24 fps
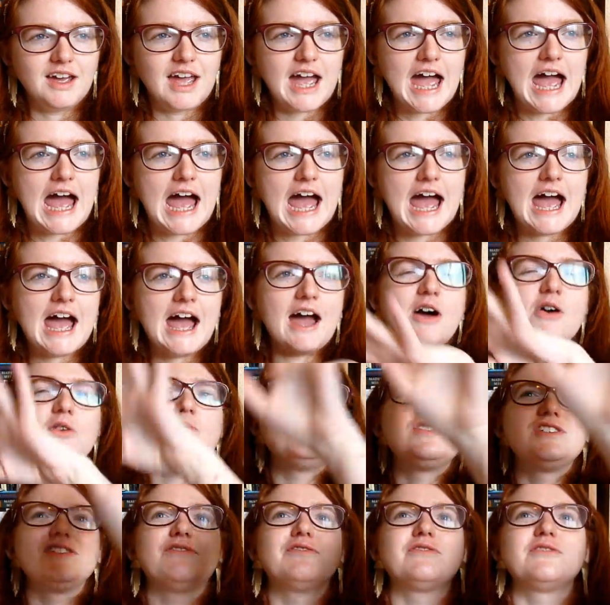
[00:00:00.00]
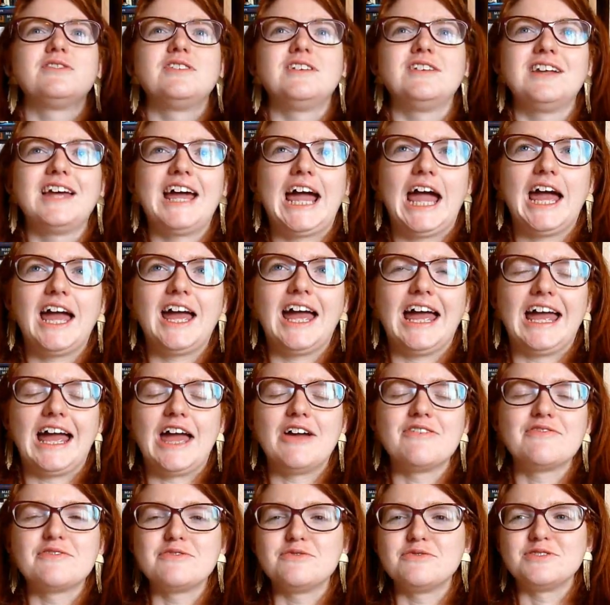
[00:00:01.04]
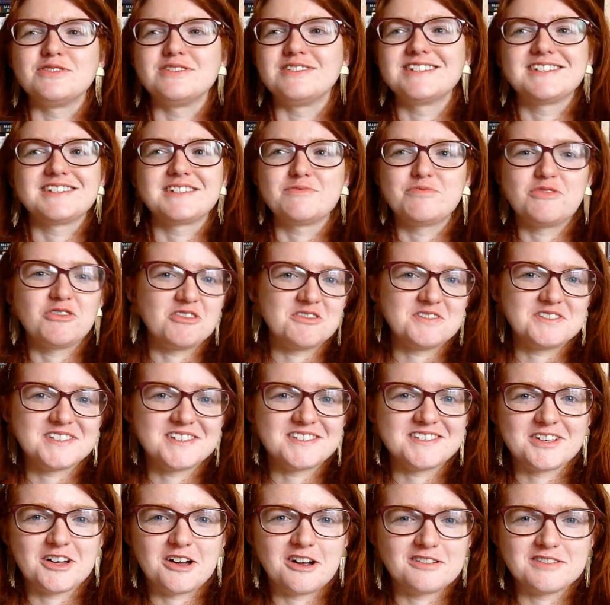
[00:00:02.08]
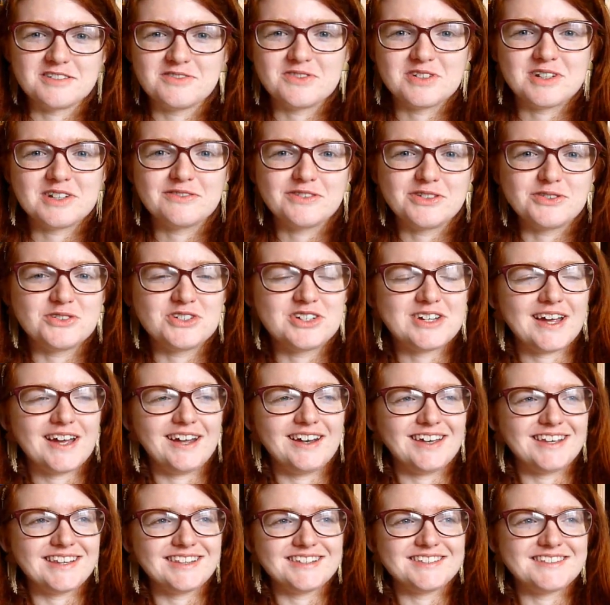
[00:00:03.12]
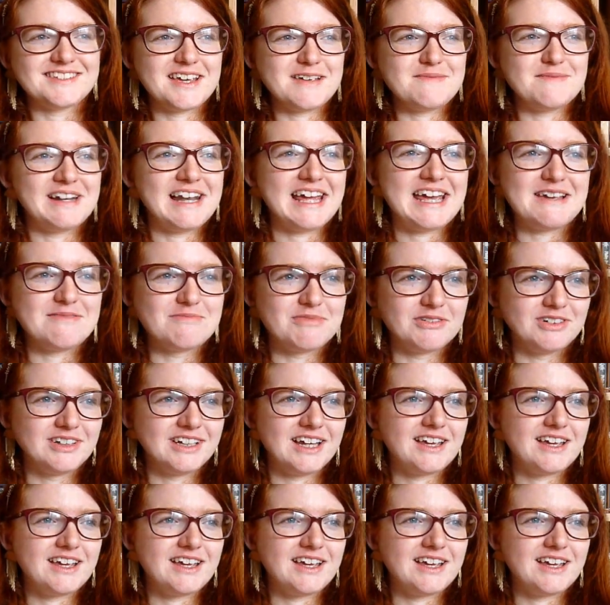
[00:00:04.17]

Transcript: how different everyone's experiences are, even if you share like the same label.